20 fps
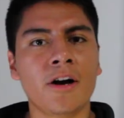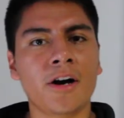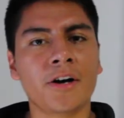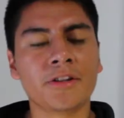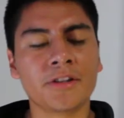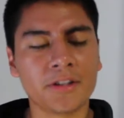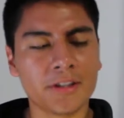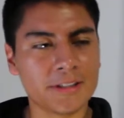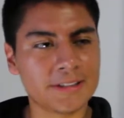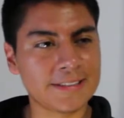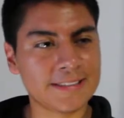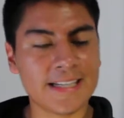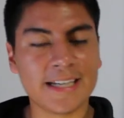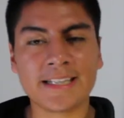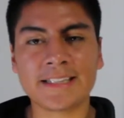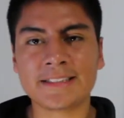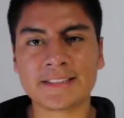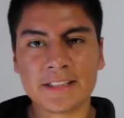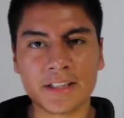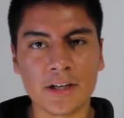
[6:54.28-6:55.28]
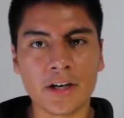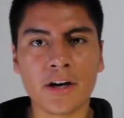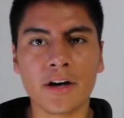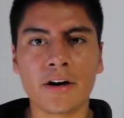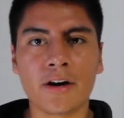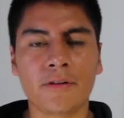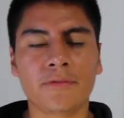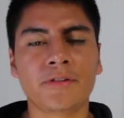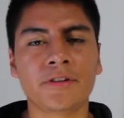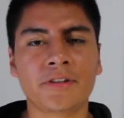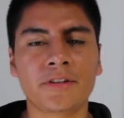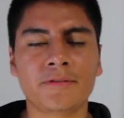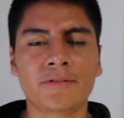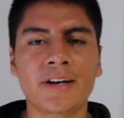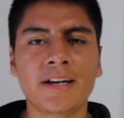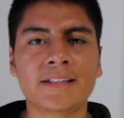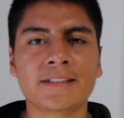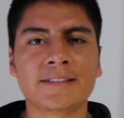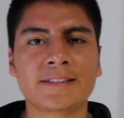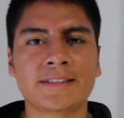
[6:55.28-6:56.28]
on the sides of the
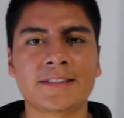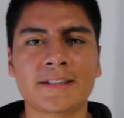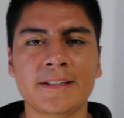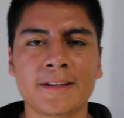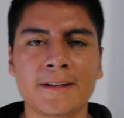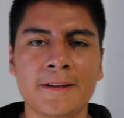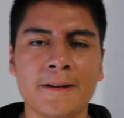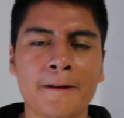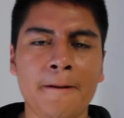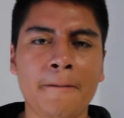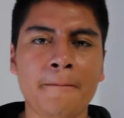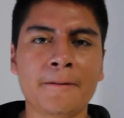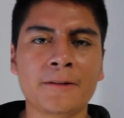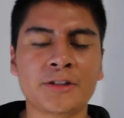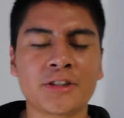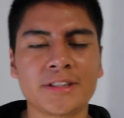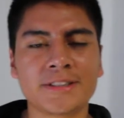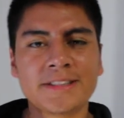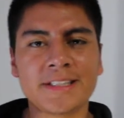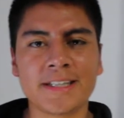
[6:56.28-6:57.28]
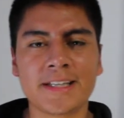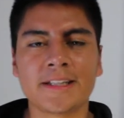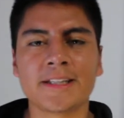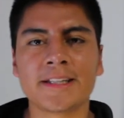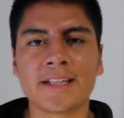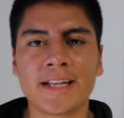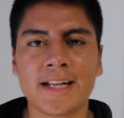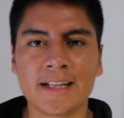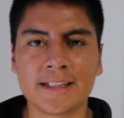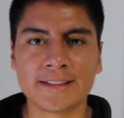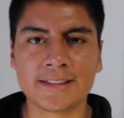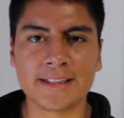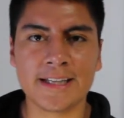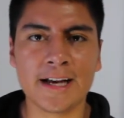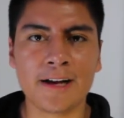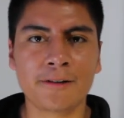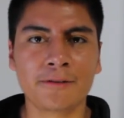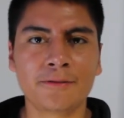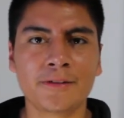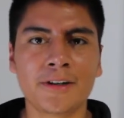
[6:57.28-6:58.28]
device, just like in the Galaxy
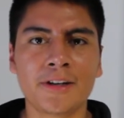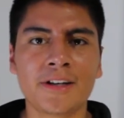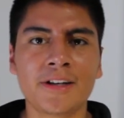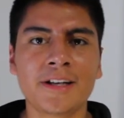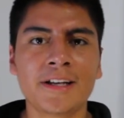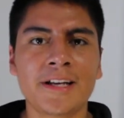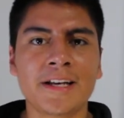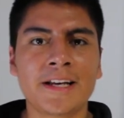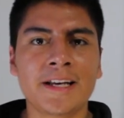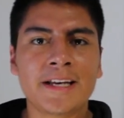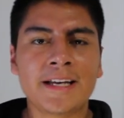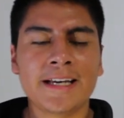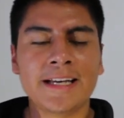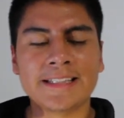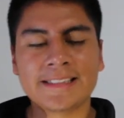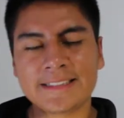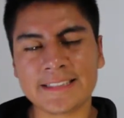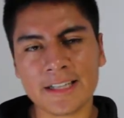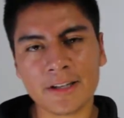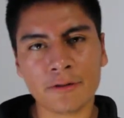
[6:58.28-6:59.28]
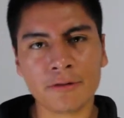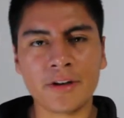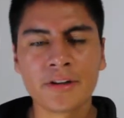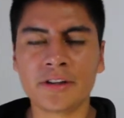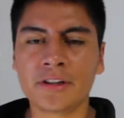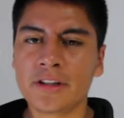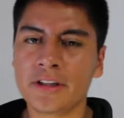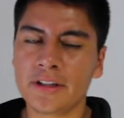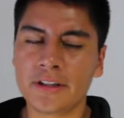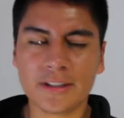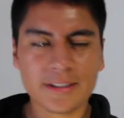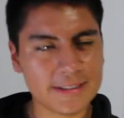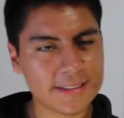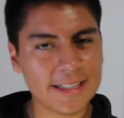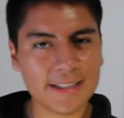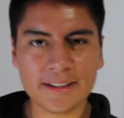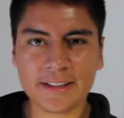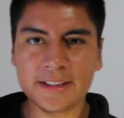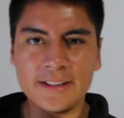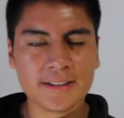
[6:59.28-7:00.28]
Alpha. It's not
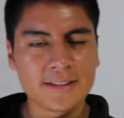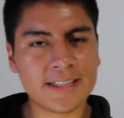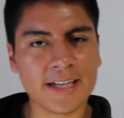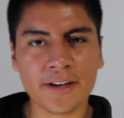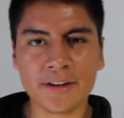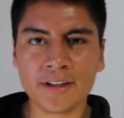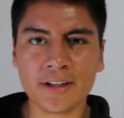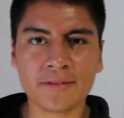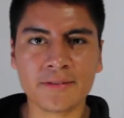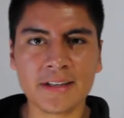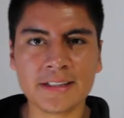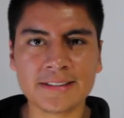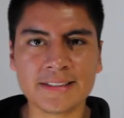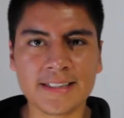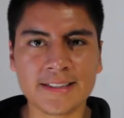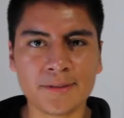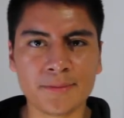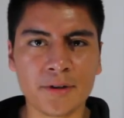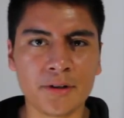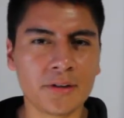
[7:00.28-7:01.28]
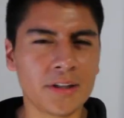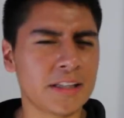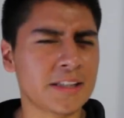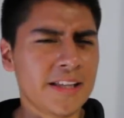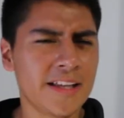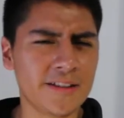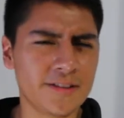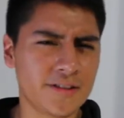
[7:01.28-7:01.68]
the entire device that's metal like the